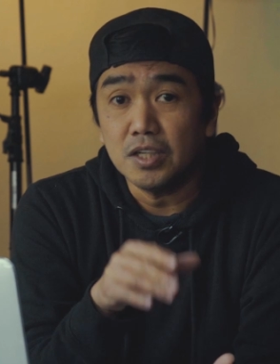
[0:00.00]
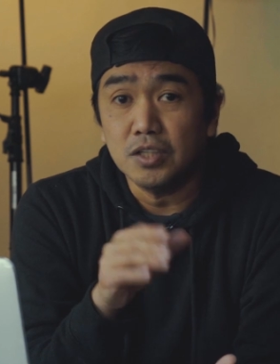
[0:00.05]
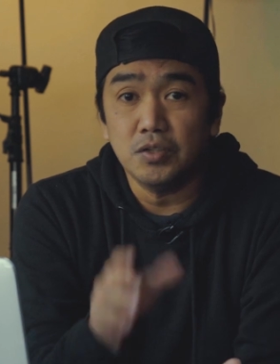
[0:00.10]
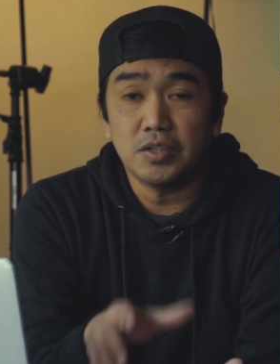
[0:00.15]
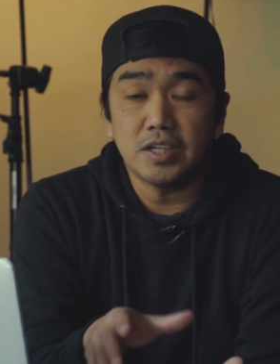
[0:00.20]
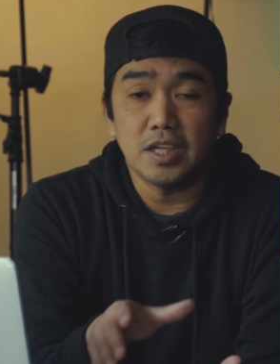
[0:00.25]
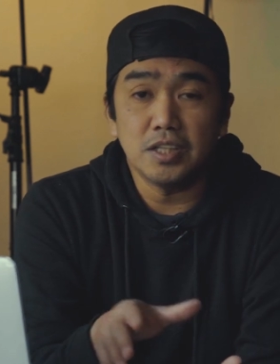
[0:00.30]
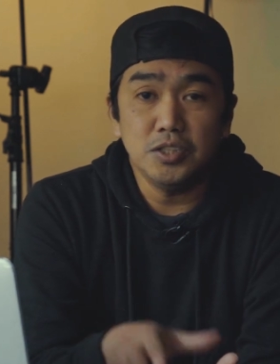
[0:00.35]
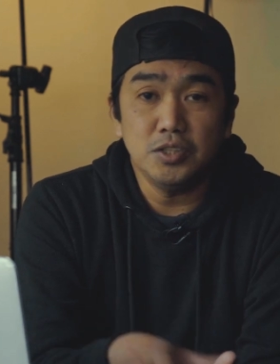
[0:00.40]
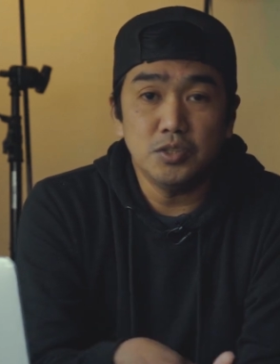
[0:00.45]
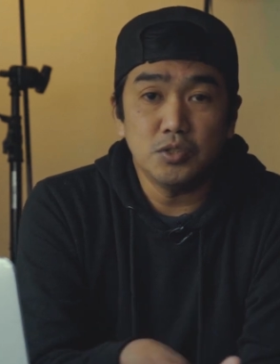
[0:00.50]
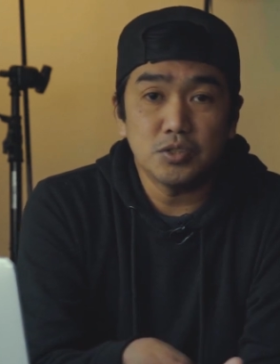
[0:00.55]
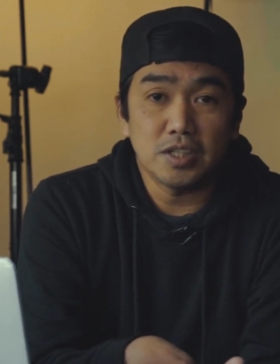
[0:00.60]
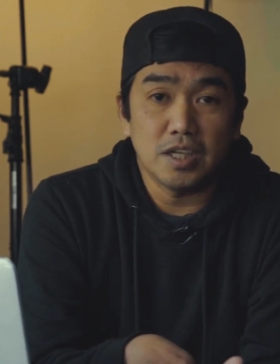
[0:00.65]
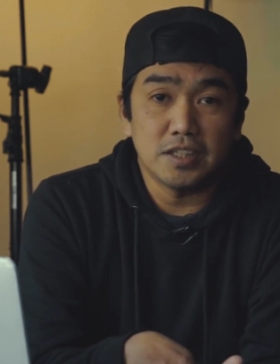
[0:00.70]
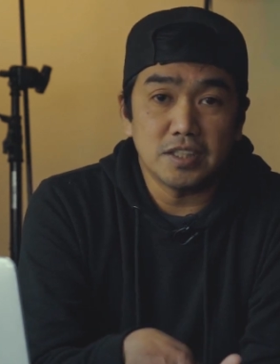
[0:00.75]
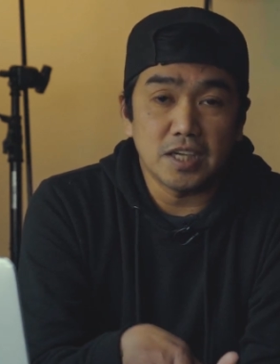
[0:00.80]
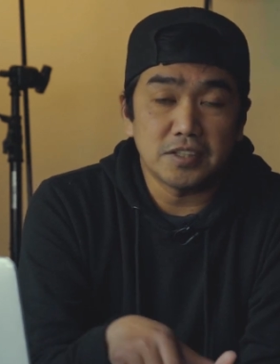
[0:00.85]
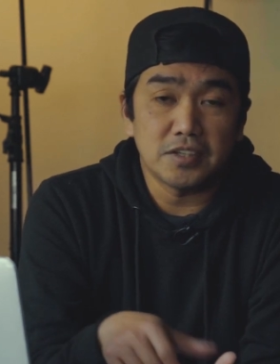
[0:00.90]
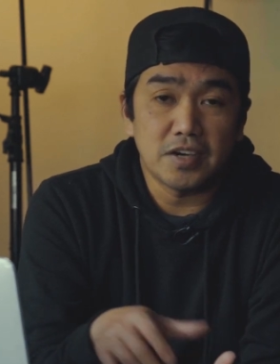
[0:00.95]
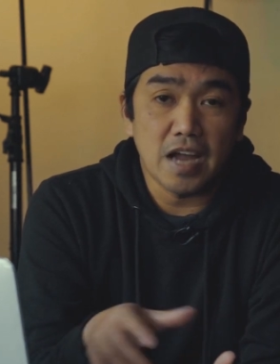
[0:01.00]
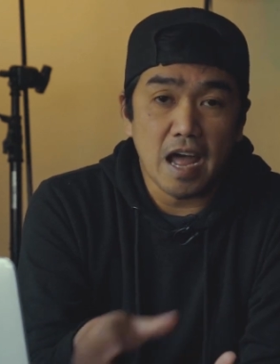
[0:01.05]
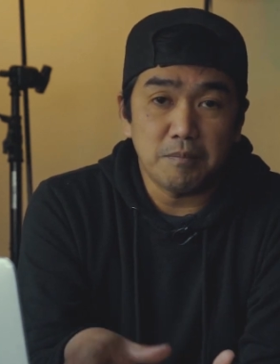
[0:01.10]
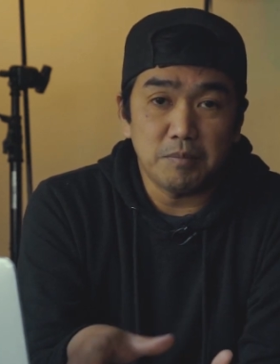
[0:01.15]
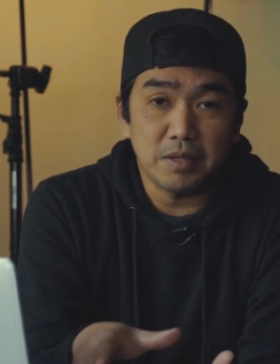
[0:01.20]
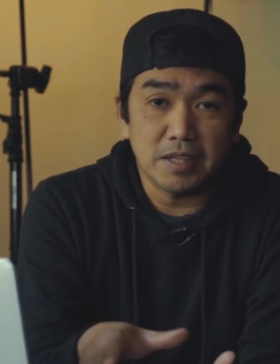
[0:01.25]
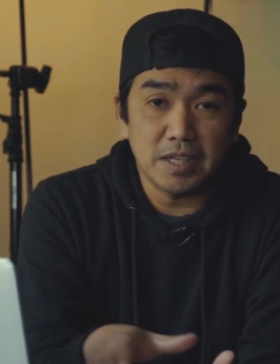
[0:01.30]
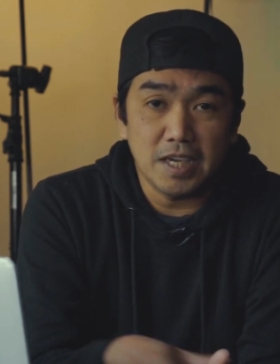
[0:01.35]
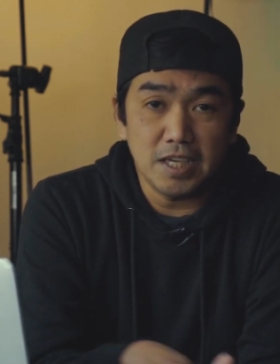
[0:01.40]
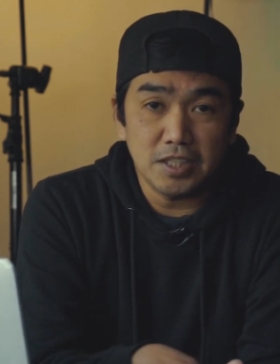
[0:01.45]
you can use another
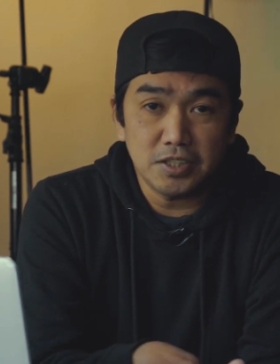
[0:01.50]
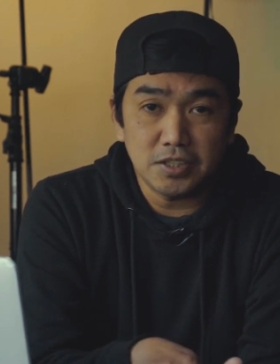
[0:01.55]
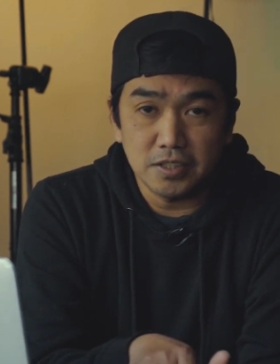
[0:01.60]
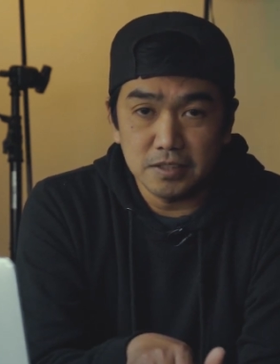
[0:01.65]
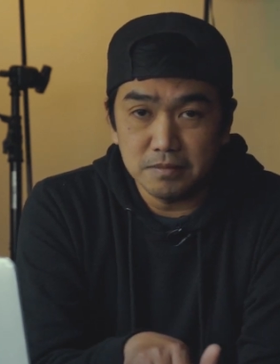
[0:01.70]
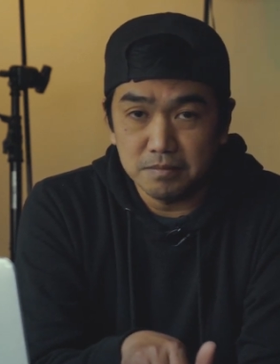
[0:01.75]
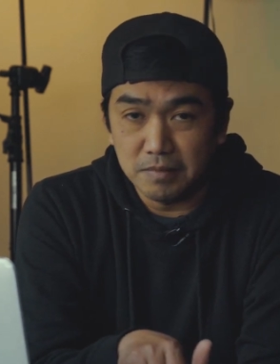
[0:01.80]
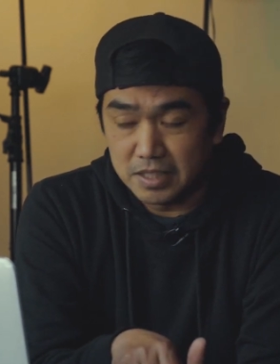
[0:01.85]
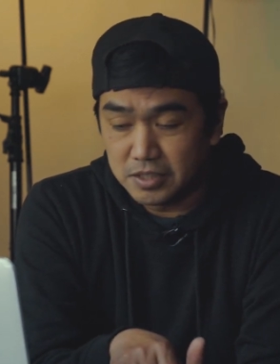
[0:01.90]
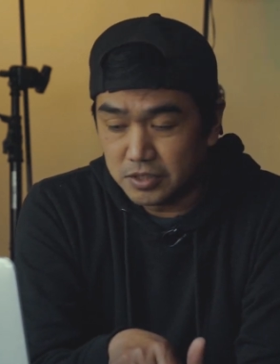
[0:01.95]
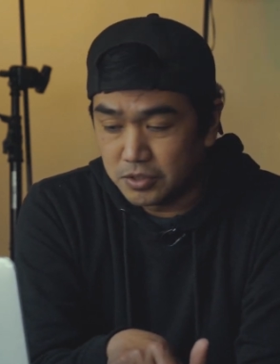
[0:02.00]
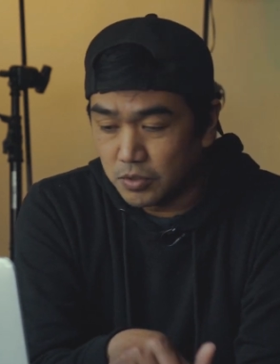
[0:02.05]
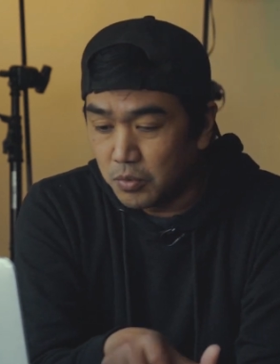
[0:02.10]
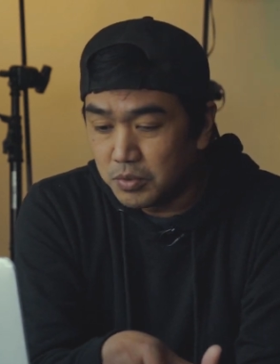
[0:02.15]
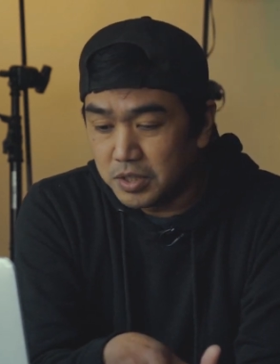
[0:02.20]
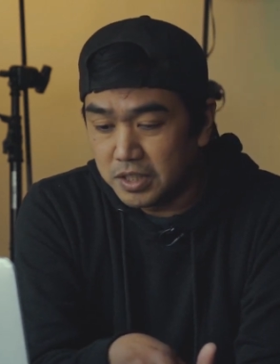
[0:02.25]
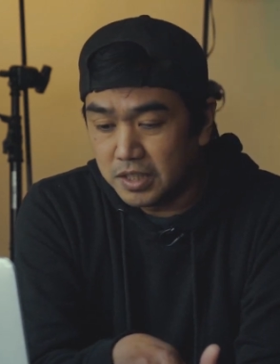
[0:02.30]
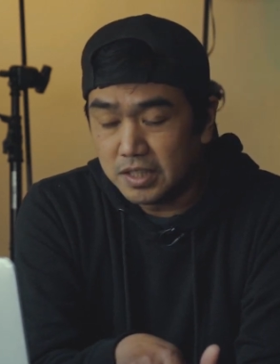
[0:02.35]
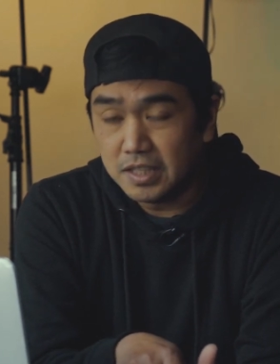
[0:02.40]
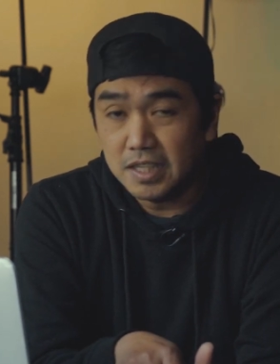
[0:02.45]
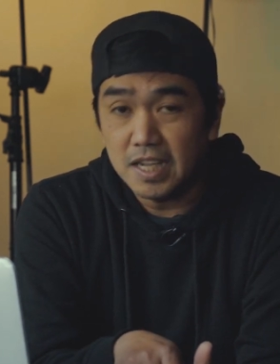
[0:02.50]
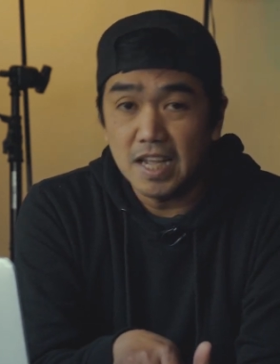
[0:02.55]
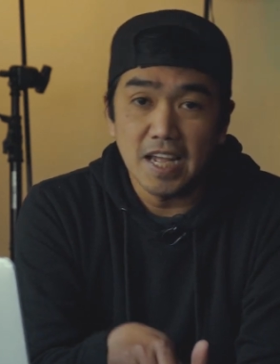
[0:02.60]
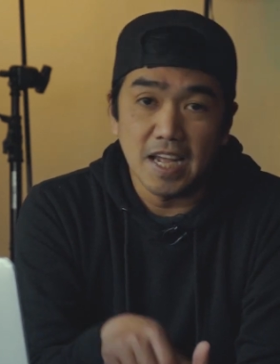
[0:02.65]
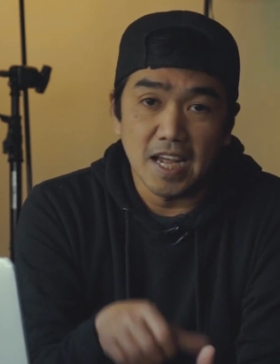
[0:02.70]
application by Sony